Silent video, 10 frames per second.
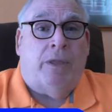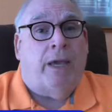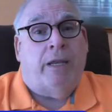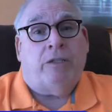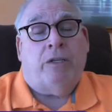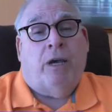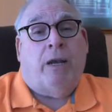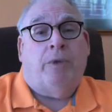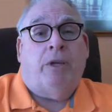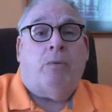that has got to
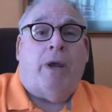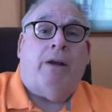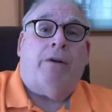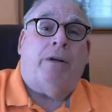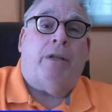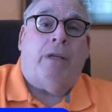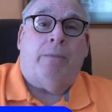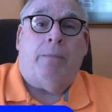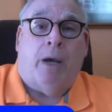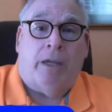be a record
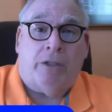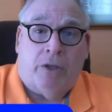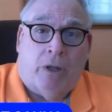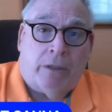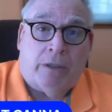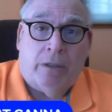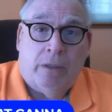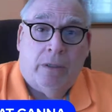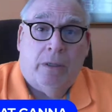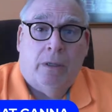in my adult
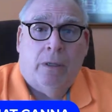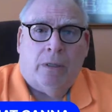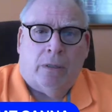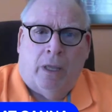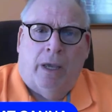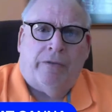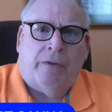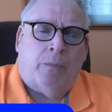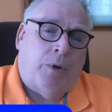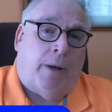life,
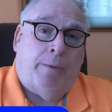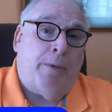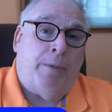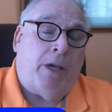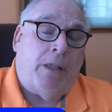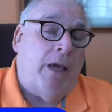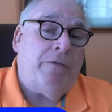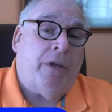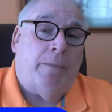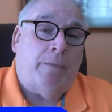probably my
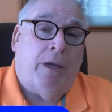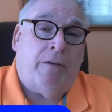lifetime,